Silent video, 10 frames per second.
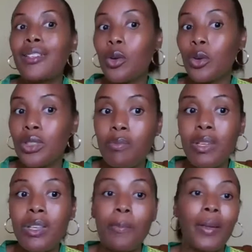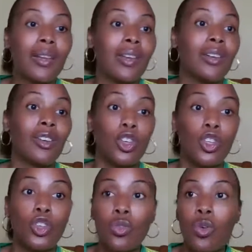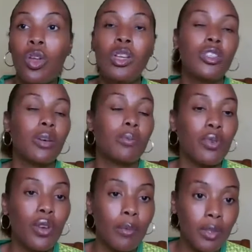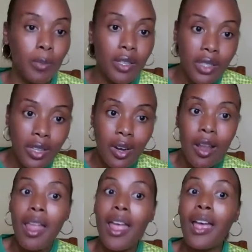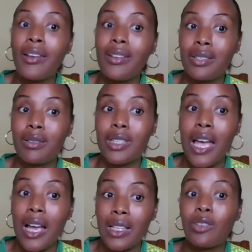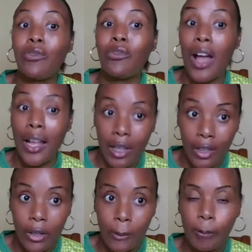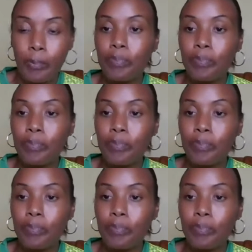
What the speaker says: It's going to be dependent on you, your program sponsor, and the tax filer.